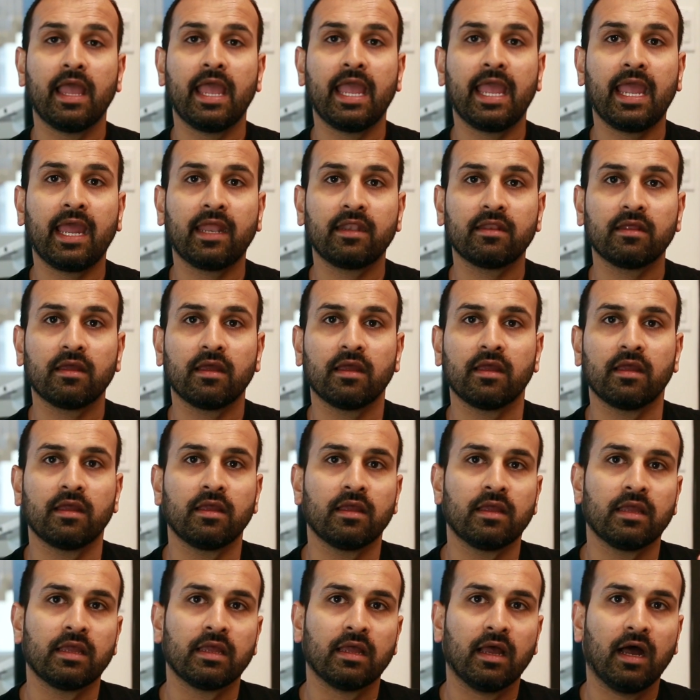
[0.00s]
And
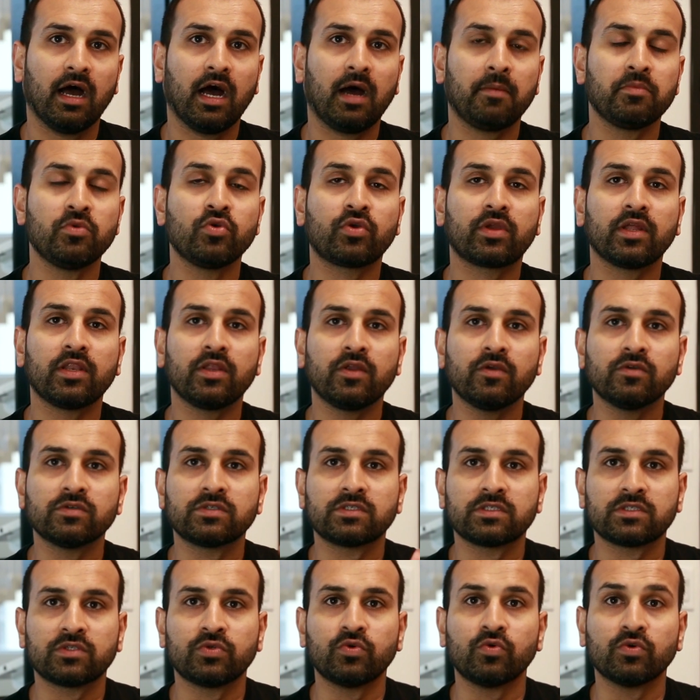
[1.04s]
you can
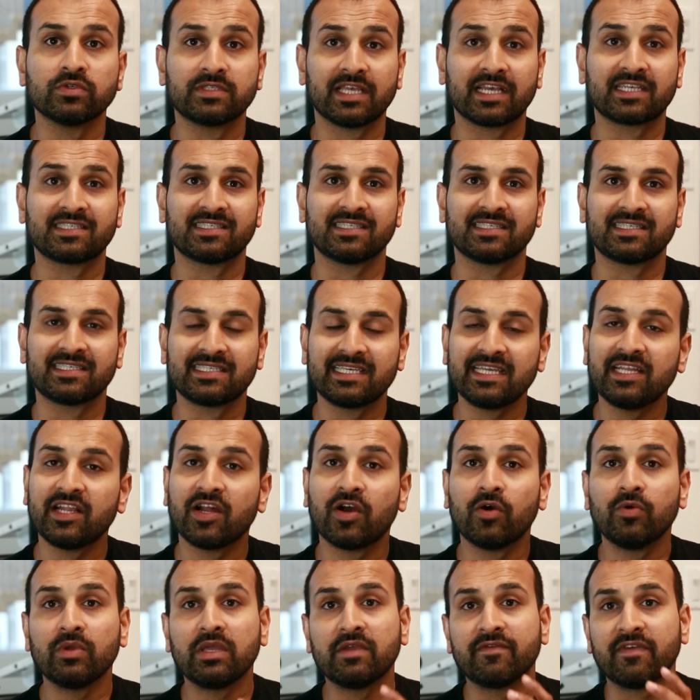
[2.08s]
use tools like
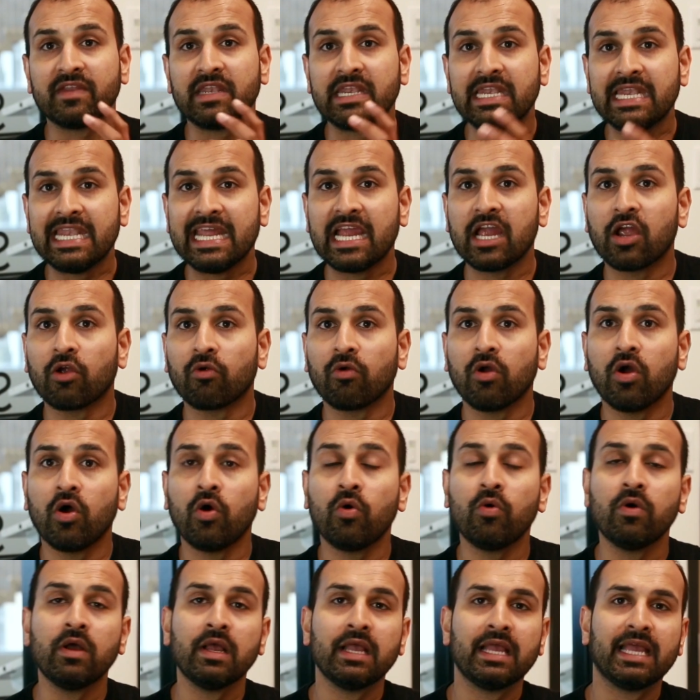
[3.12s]
Cicito, even
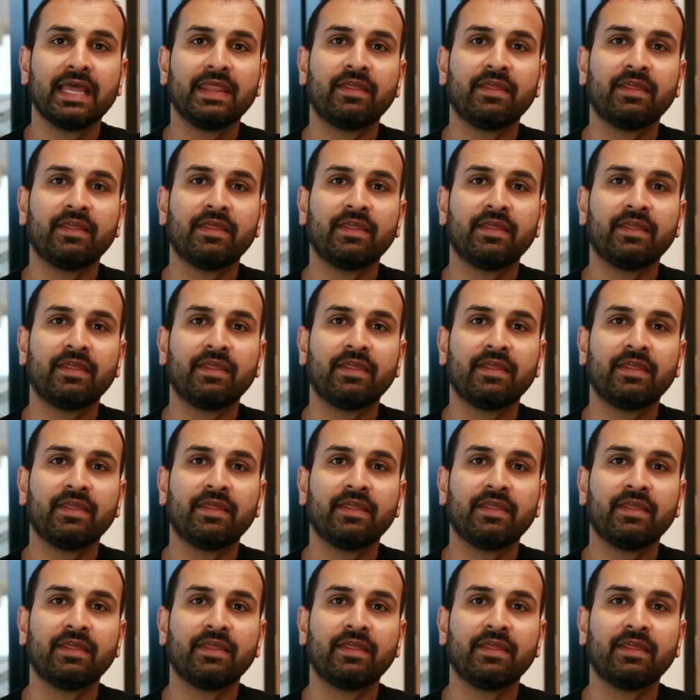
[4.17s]
Narrow.